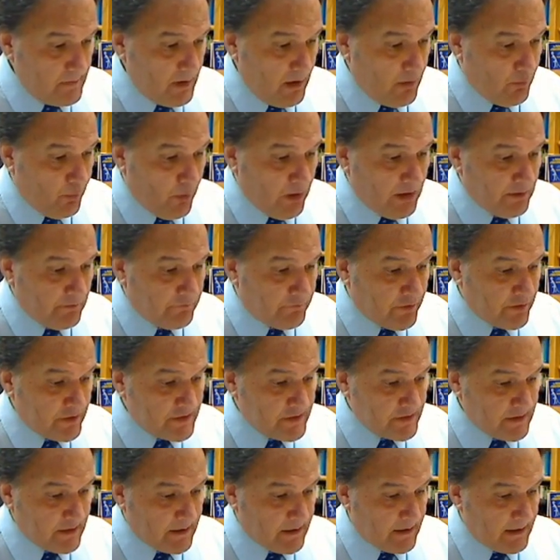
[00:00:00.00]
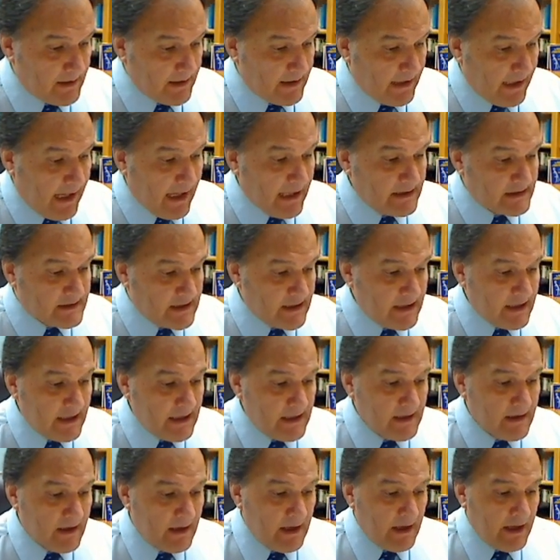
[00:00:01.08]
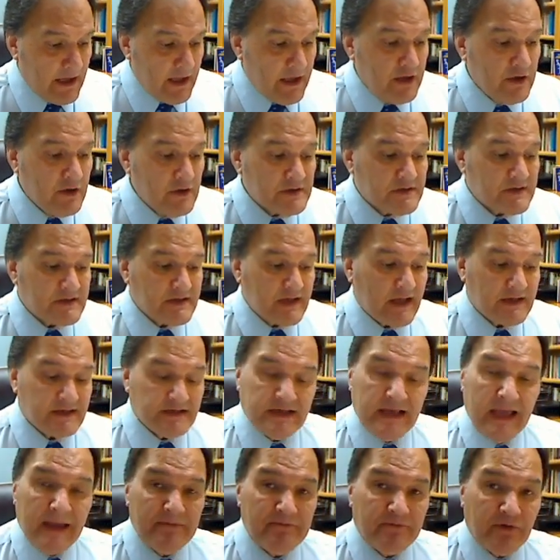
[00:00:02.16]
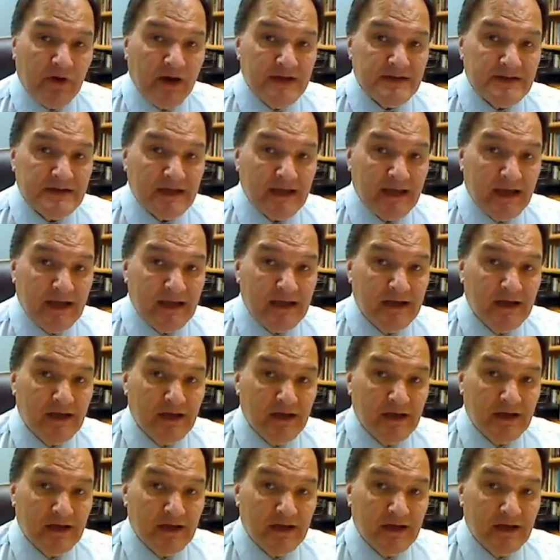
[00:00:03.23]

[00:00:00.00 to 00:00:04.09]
1 and verse 18, he uses that same phrase again,